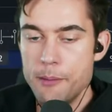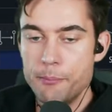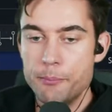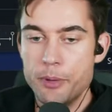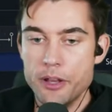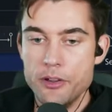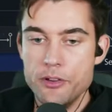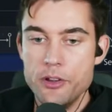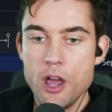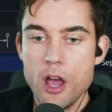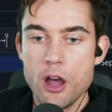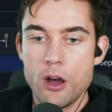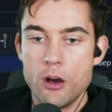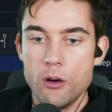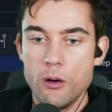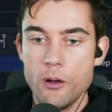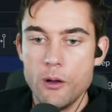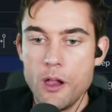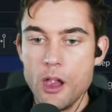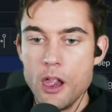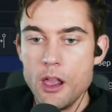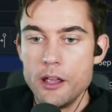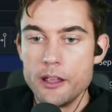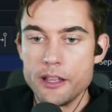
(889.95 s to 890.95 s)
But no,
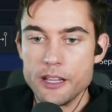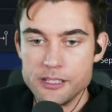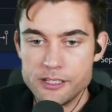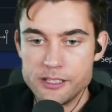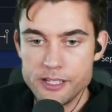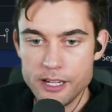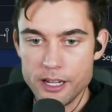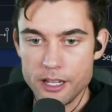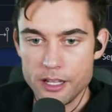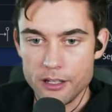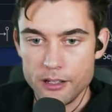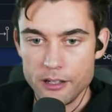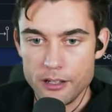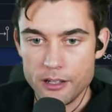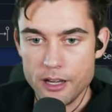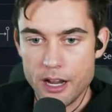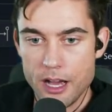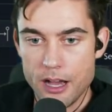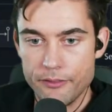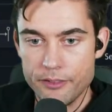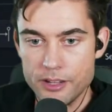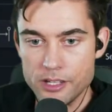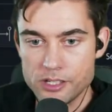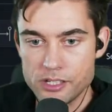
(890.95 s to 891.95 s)
It didn't.
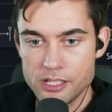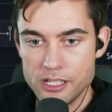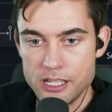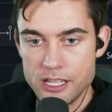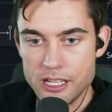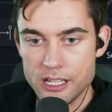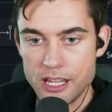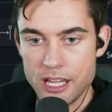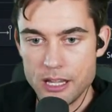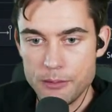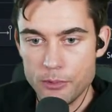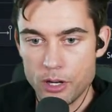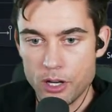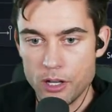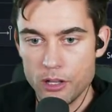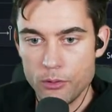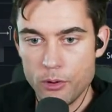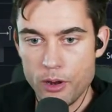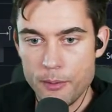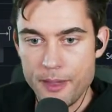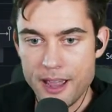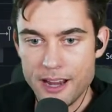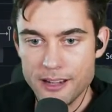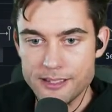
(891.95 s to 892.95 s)
It came all the
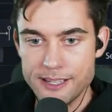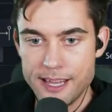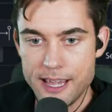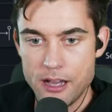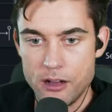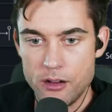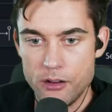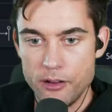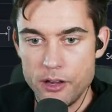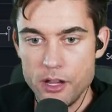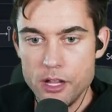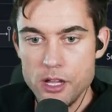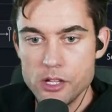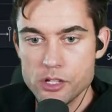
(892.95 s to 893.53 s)
way back down.